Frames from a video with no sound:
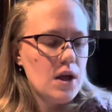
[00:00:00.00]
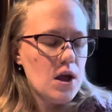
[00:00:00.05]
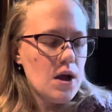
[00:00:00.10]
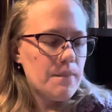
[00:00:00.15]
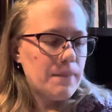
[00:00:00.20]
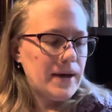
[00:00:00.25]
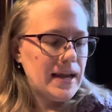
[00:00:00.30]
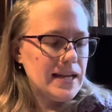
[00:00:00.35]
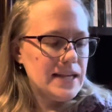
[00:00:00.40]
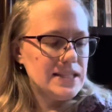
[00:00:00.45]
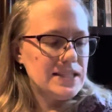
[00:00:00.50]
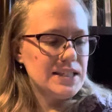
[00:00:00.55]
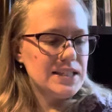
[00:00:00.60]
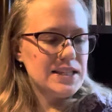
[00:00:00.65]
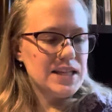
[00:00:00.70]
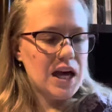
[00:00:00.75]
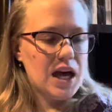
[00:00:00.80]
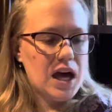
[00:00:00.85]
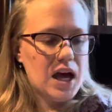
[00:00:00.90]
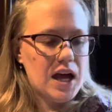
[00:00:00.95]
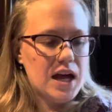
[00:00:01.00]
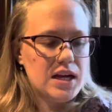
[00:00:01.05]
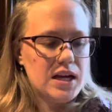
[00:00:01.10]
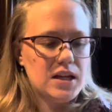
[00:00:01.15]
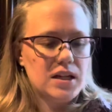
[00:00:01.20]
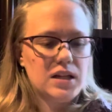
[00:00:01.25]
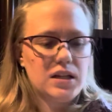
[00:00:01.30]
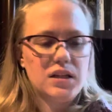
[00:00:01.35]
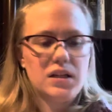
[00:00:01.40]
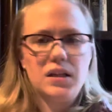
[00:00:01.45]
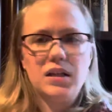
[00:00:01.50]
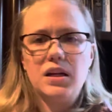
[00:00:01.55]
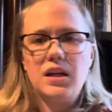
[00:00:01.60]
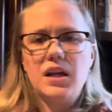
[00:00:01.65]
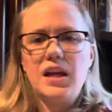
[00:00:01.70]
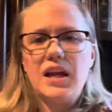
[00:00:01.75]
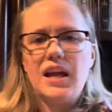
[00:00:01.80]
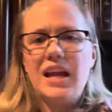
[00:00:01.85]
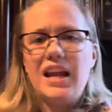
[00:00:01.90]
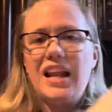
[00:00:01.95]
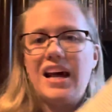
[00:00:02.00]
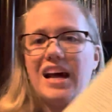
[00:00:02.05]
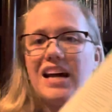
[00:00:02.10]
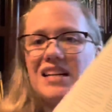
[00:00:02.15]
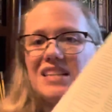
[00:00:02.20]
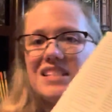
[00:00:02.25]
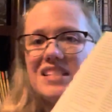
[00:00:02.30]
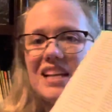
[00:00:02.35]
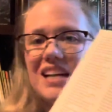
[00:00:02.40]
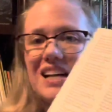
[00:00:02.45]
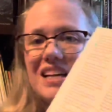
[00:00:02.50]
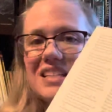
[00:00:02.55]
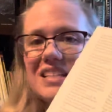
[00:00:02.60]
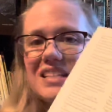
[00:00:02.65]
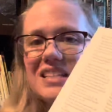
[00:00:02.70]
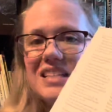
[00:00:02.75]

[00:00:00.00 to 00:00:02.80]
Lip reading: But inside it has a